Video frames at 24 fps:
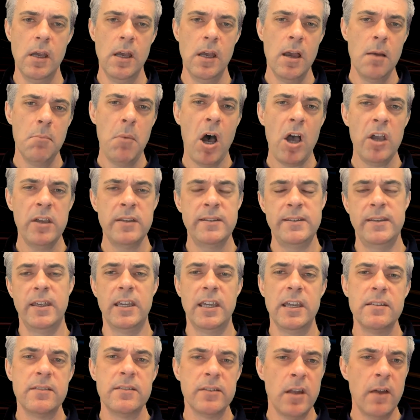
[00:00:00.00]
Marketing
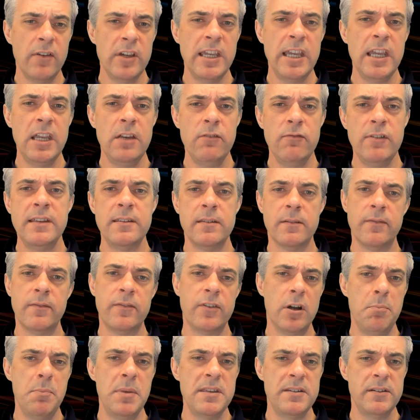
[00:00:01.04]
is another key reason for a
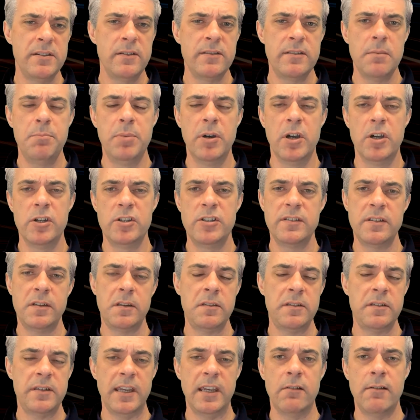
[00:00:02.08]
business to purchase
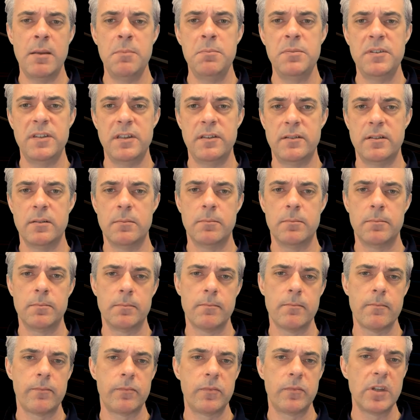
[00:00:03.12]
a CRM system.
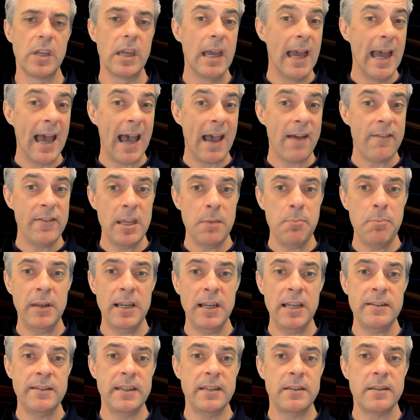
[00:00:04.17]
Having the
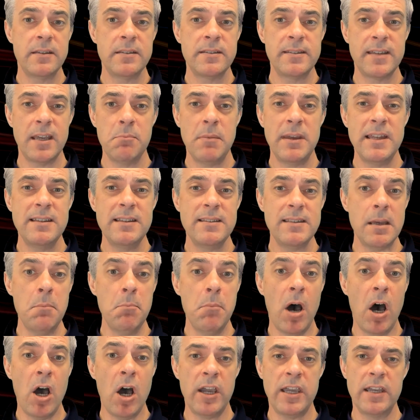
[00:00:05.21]
ability to segment and
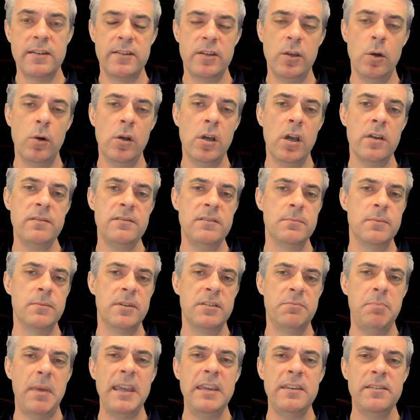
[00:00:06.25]
market to your customers
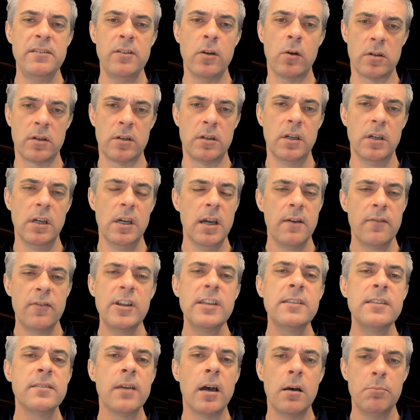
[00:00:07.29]
based on, for
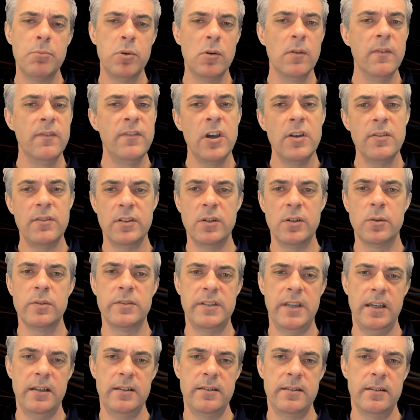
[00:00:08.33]
example, vertical
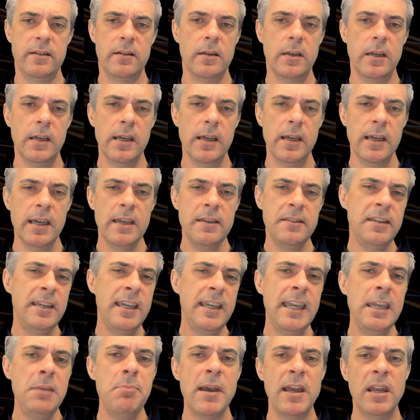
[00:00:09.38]
sector, is a
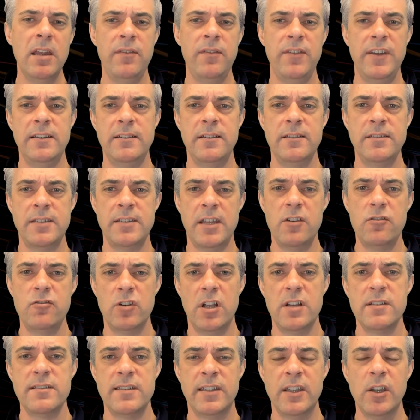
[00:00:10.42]
key benefit to
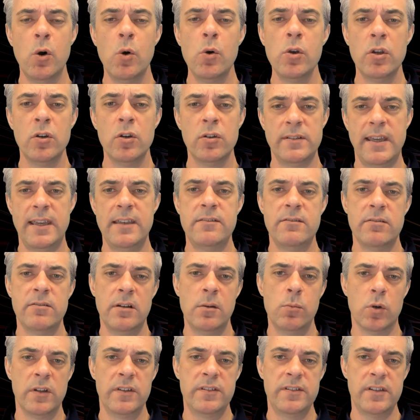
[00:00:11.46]
centralizing all your data in
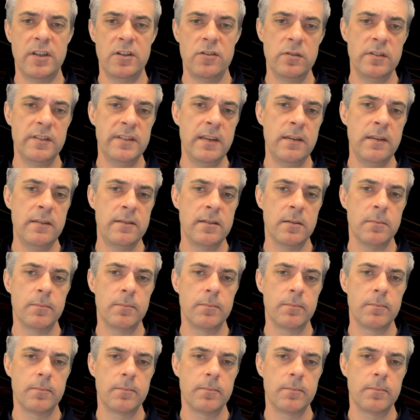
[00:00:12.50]
one central system.